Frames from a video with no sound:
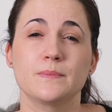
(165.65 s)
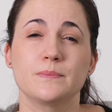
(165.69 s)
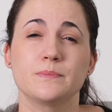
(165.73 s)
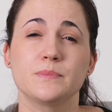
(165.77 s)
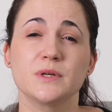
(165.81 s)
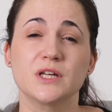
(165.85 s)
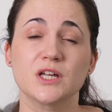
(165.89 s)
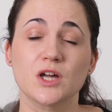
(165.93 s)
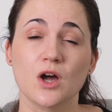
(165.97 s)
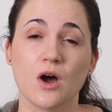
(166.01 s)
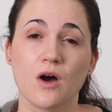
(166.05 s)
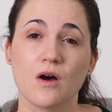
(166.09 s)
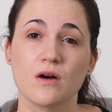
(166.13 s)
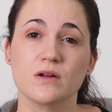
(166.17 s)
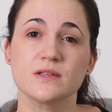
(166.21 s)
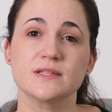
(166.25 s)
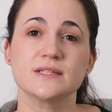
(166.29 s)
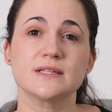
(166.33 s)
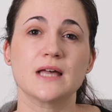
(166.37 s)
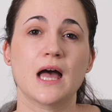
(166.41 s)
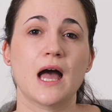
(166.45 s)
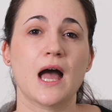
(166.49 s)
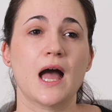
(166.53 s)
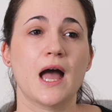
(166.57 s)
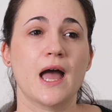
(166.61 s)

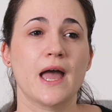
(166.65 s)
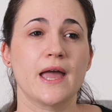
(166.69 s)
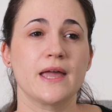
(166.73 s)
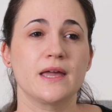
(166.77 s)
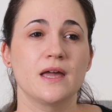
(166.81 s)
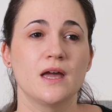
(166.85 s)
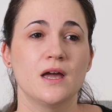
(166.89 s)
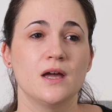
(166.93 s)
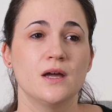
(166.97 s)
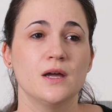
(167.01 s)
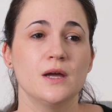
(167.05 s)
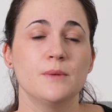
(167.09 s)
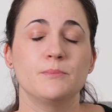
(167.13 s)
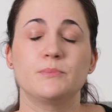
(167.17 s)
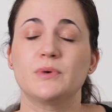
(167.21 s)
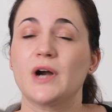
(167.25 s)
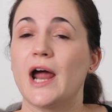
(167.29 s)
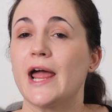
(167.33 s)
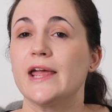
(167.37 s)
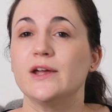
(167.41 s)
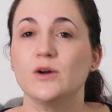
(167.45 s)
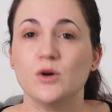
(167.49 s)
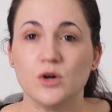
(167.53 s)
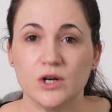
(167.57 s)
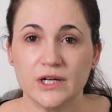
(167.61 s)
Because I
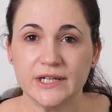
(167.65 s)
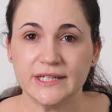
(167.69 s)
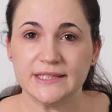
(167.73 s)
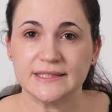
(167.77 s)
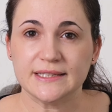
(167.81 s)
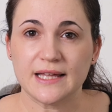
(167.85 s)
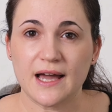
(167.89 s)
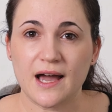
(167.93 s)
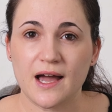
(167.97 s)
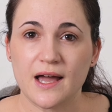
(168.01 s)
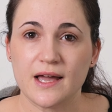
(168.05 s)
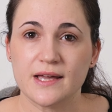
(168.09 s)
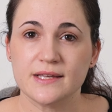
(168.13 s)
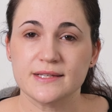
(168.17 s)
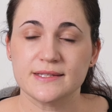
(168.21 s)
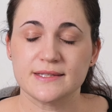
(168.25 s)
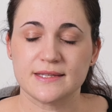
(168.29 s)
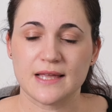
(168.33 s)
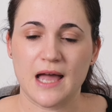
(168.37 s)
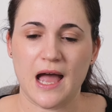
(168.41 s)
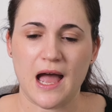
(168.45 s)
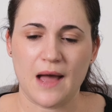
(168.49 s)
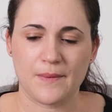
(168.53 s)
prioritized